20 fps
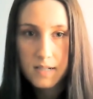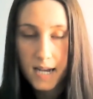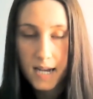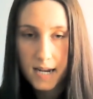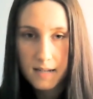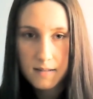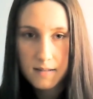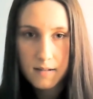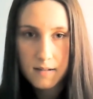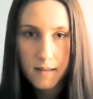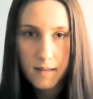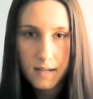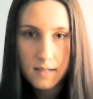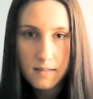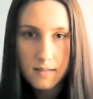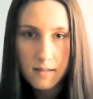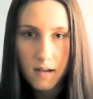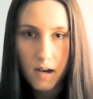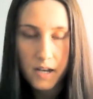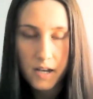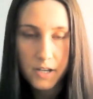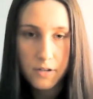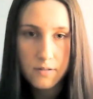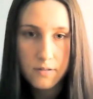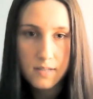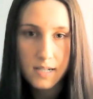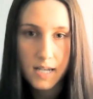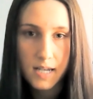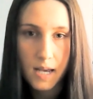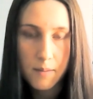To answer this, I
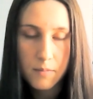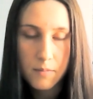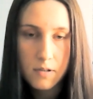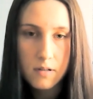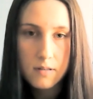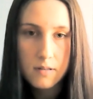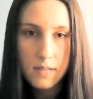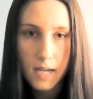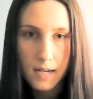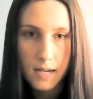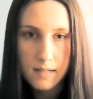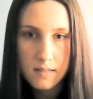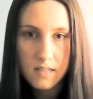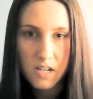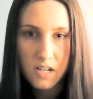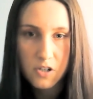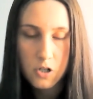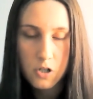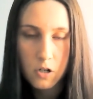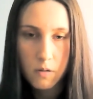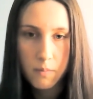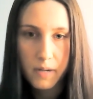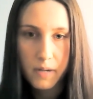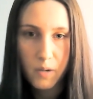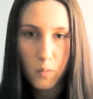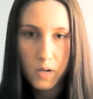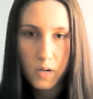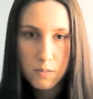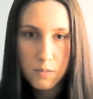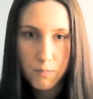used a chemical test that showed
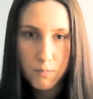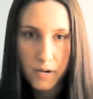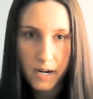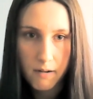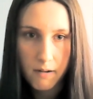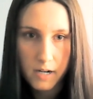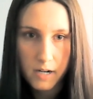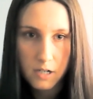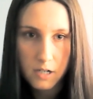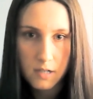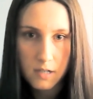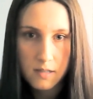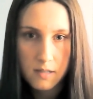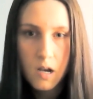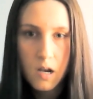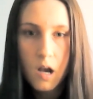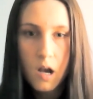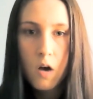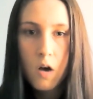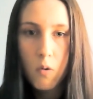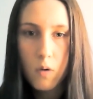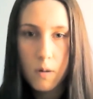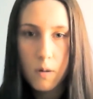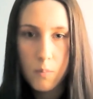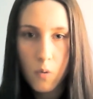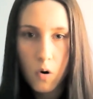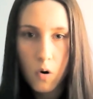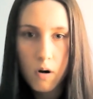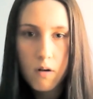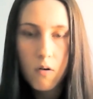me which brain regions were
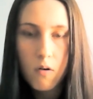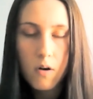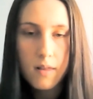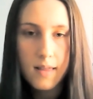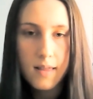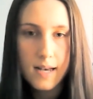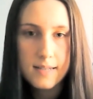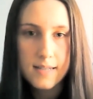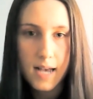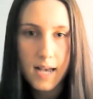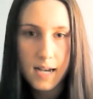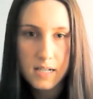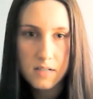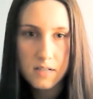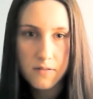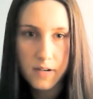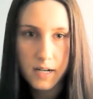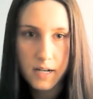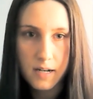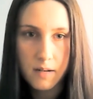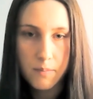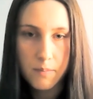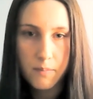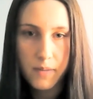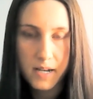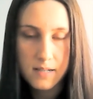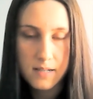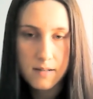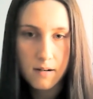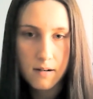more or less activated
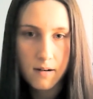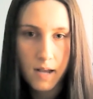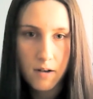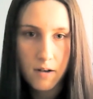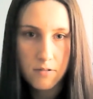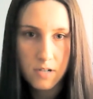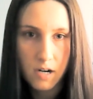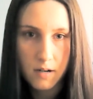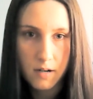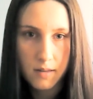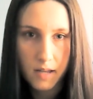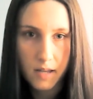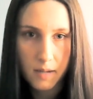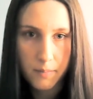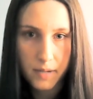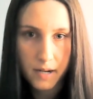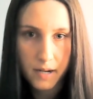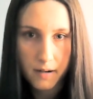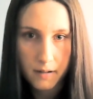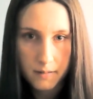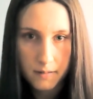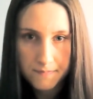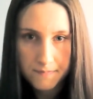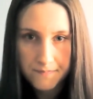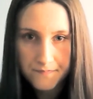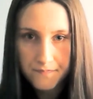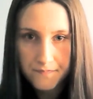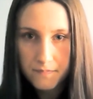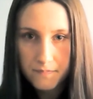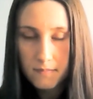based on how dark they appear.
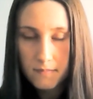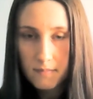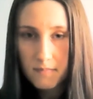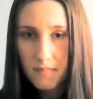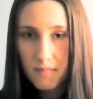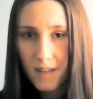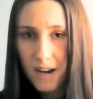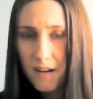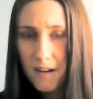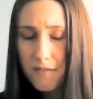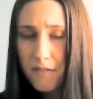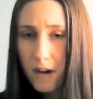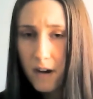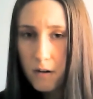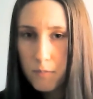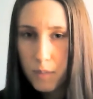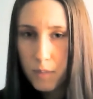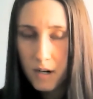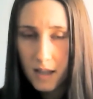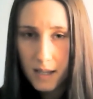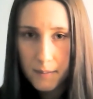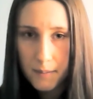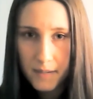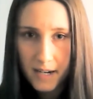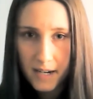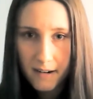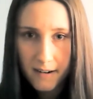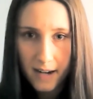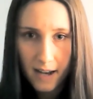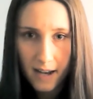I found
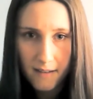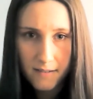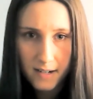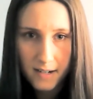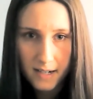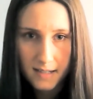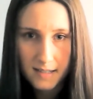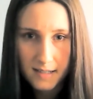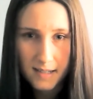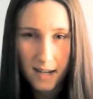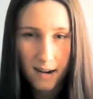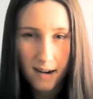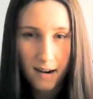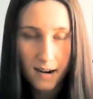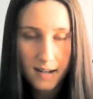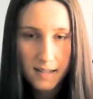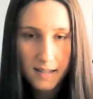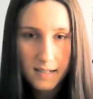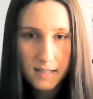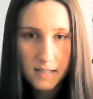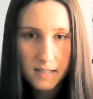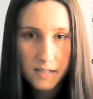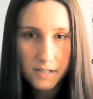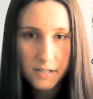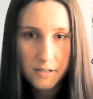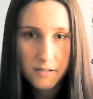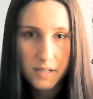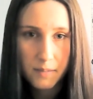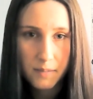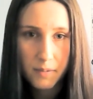preliminary evidence that highly
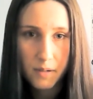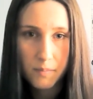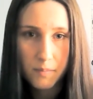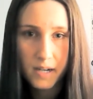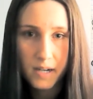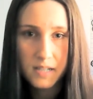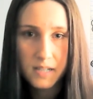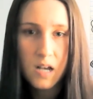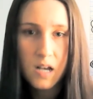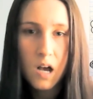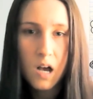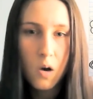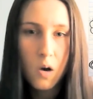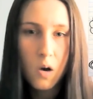stereotypic mice,